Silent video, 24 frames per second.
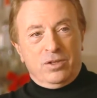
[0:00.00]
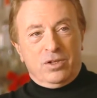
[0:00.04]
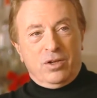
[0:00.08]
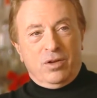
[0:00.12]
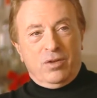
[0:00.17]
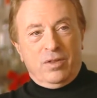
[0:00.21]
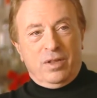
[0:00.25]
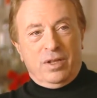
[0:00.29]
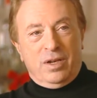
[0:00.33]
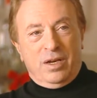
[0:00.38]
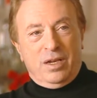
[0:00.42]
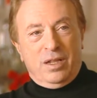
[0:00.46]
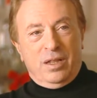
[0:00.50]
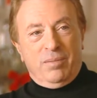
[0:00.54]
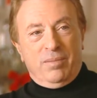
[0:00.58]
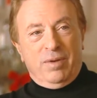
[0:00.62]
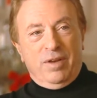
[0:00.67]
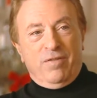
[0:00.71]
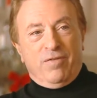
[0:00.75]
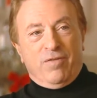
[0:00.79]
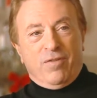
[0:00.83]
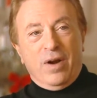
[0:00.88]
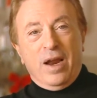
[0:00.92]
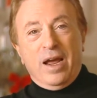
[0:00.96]
so that it'll
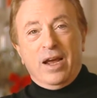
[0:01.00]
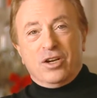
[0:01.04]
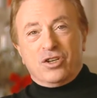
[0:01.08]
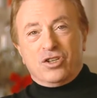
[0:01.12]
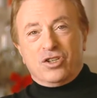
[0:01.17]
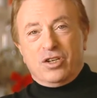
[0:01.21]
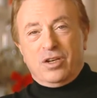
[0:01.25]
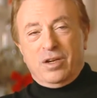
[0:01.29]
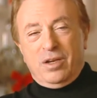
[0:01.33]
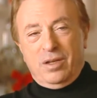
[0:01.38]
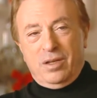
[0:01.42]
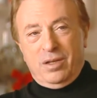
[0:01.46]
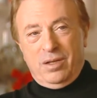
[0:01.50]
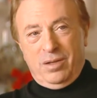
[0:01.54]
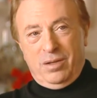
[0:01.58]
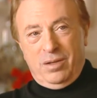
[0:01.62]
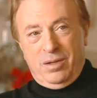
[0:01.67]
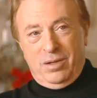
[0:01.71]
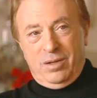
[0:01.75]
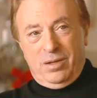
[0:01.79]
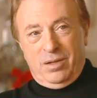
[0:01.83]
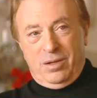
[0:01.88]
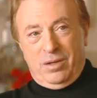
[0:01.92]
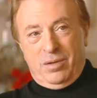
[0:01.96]
be fresh,
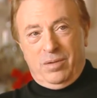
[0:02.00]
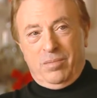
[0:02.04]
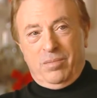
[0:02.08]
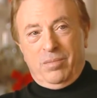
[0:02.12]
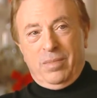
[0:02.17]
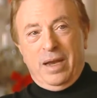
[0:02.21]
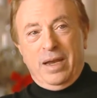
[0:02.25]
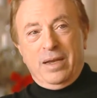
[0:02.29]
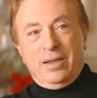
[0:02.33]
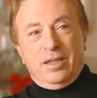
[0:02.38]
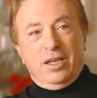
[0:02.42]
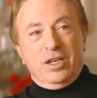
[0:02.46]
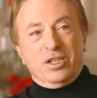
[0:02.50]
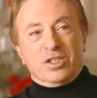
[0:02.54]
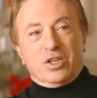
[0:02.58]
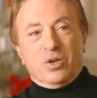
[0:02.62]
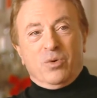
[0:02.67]
mainly